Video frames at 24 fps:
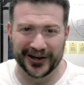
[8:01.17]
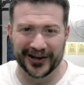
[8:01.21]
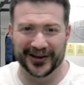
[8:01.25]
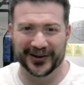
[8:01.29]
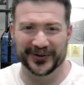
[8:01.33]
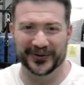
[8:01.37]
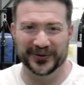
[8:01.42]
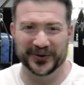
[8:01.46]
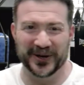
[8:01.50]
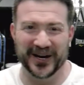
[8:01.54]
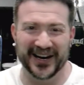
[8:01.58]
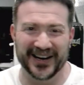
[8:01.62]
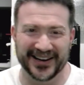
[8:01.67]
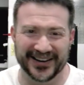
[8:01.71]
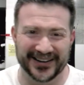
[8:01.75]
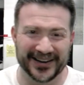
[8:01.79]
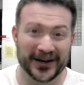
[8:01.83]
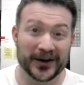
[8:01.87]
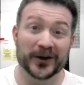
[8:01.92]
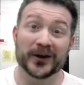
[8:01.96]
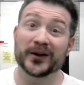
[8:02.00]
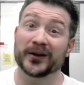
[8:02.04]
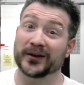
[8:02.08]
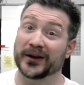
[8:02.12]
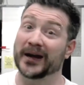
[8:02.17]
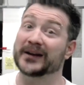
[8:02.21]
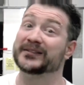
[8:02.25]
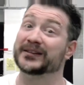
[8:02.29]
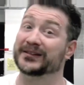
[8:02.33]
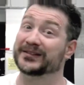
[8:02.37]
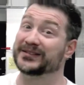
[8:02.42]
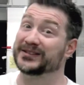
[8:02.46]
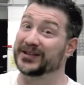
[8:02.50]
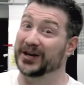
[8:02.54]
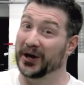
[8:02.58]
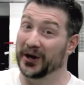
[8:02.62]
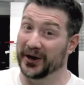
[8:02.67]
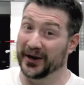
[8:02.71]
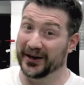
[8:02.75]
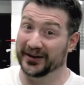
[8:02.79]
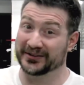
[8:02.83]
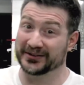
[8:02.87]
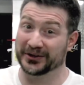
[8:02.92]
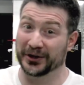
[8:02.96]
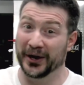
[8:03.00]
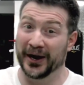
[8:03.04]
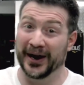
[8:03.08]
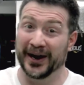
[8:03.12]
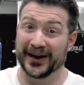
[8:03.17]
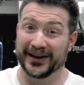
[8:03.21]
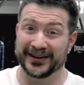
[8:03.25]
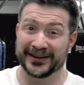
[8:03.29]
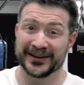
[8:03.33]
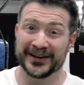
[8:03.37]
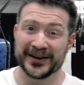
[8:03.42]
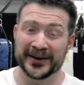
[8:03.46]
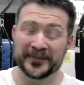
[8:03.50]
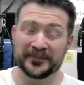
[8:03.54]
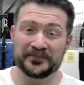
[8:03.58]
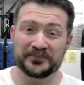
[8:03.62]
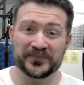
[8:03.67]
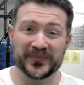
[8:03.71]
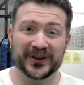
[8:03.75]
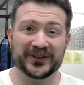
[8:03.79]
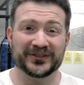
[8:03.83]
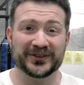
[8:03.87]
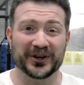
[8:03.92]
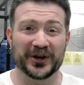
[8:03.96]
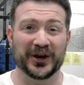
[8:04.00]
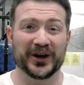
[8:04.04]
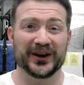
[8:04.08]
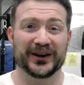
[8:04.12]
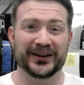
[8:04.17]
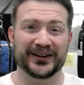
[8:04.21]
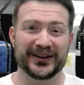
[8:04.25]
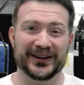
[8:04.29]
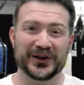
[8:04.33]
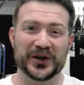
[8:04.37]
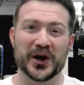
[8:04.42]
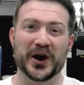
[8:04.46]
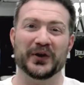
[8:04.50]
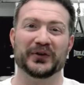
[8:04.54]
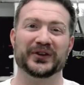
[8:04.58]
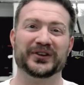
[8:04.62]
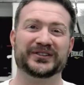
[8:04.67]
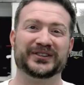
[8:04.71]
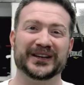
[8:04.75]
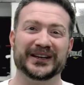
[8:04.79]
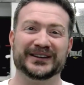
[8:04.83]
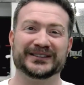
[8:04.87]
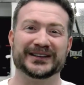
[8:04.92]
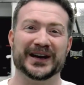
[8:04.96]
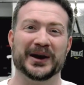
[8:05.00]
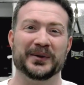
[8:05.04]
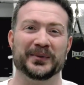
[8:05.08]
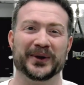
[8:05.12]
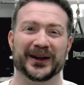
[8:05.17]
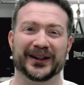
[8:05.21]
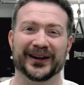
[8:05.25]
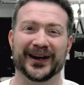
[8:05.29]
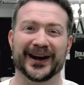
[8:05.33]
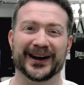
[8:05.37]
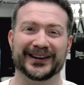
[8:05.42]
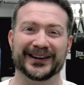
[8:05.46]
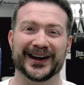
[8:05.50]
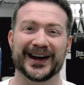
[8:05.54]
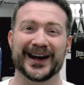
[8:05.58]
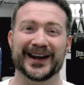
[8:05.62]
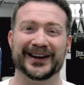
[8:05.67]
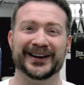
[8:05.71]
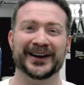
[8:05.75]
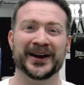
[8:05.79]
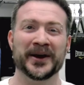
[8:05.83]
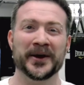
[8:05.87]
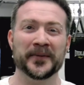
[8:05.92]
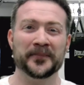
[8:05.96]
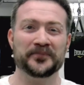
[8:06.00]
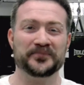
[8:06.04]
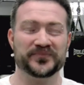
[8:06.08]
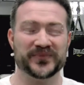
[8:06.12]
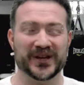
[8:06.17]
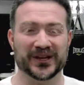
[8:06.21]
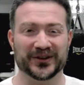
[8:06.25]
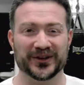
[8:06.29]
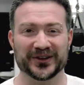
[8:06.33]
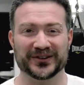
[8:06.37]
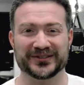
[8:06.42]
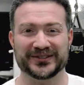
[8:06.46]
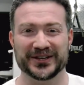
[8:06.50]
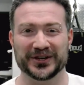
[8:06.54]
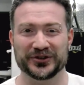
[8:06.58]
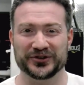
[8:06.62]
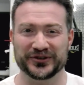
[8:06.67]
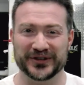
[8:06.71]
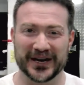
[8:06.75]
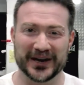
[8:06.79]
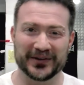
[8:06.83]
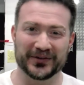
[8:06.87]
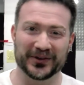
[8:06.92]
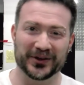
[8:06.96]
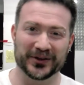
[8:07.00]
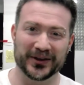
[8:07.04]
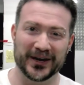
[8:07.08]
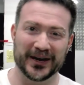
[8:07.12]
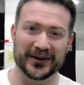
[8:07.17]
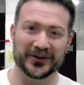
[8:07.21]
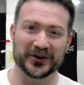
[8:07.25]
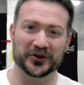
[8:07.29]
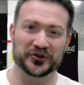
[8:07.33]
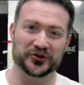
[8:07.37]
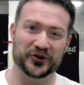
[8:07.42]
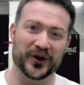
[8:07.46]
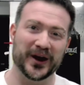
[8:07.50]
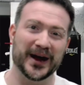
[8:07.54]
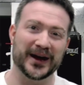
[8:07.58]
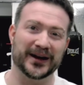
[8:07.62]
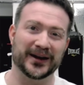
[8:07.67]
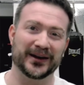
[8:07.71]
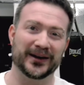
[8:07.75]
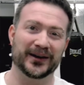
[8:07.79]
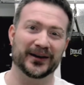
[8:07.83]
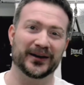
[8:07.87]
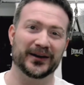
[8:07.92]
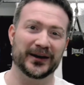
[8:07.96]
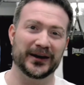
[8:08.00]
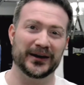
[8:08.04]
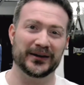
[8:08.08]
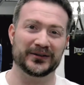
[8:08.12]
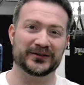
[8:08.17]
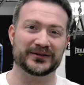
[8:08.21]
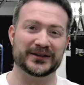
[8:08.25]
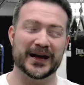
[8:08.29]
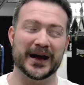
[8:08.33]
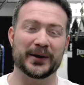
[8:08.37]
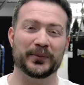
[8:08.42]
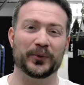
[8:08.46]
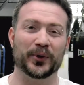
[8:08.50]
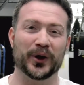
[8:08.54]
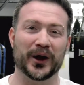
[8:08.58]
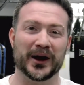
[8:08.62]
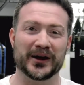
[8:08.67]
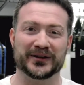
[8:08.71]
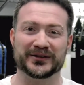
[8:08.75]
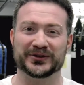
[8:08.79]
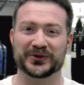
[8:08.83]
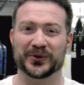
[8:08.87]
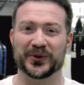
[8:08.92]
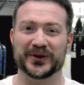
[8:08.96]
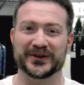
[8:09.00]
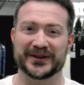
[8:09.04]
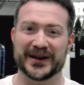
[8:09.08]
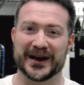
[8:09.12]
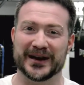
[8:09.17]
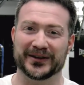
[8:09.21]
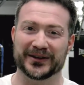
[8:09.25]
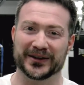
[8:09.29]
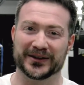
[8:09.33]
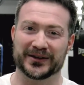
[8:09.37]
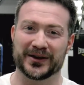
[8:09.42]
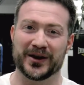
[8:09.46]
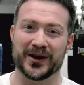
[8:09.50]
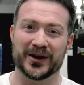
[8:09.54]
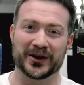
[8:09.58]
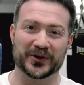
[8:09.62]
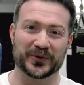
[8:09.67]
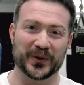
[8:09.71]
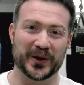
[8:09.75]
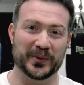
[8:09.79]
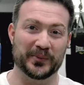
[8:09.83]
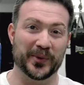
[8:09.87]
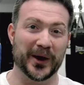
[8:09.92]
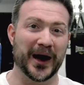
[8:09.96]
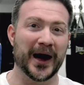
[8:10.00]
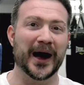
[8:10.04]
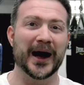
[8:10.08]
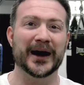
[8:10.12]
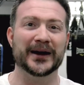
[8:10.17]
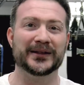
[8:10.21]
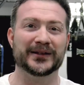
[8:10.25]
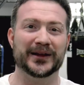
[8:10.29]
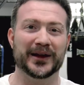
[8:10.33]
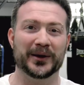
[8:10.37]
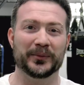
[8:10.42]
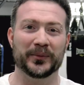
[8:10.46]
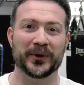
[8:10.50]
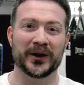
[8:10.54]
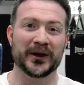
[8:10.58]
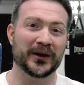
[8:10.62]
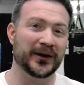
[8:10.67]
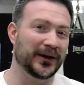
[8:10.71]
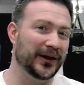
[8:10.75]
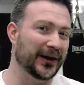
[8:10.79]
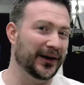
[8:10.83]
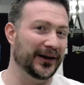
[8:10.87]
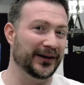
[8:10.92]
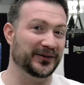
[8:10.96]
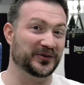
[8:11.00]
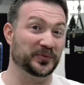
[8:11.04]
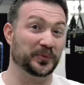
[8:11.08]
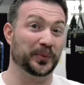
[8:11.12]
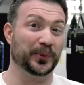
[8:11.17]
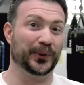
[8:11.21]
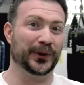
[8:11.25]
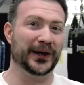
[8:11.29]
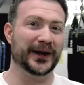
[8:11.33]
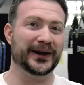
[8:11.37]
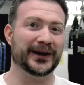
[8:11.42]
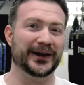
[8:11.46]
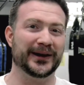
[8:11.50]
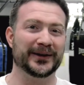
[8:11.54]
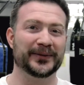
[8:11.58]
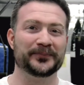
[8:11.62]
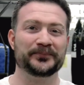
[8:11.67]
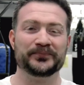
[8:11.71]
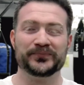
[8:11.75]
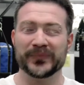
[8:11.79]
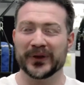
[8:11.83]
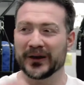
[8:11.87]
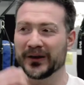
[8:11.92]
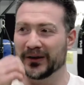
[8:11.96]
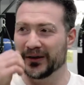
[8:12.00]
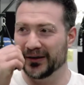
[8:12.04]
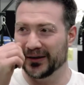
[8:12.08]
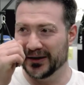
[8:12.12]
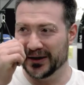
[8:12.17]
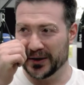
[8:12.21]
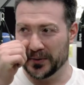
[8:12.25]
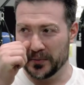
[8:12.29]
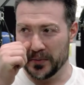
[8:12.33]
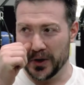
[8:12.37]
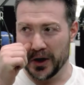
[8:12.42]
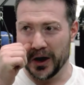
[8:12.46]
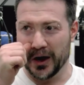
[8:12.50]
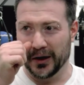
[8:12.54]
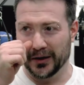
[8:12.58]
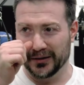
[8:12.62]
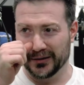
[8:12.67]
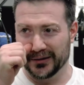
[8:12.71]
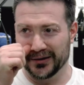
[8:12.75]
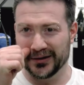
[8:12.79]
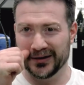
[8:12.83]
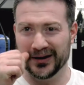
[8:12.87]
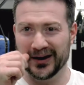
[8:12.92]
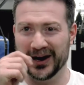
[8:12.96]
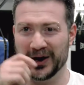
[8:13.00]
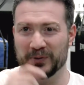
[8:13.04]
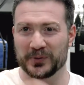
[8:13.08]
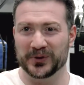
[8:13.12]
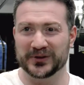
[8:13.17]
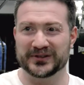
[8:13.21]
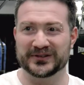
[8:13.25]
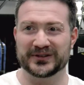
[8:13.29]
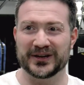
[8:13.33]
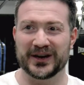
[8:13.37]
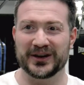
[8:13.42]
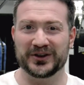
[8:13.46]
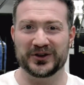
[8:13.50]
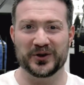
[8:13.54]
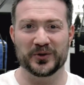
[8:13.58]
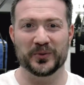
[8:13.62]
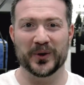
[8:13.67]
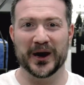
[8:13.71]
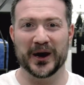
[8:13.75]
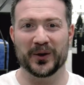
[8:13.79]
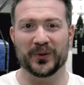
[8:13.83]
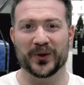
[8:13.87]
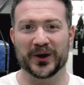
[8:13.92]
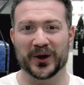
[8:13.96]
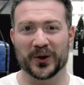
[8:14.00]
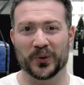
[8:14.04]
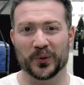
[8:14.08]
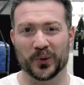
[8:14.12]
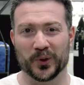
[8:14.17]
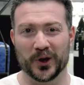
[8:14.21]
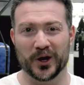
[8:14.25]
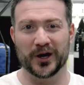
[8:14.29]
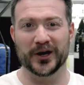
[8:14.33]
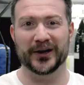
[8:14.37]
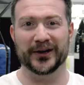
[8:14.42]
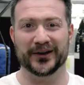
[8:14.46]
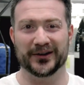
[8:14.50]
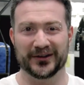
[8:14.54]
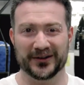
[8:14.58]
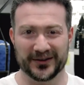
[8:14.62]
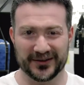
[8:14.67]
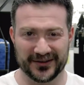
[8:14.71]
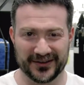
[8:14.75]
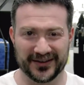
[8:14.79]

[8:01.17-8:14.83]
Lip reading: Right? That's a serious threat. So you ever see somebody like that looks disheveled and they're dragging a samurai sword down the concrete behind them and it's bloody, I would say you might want to run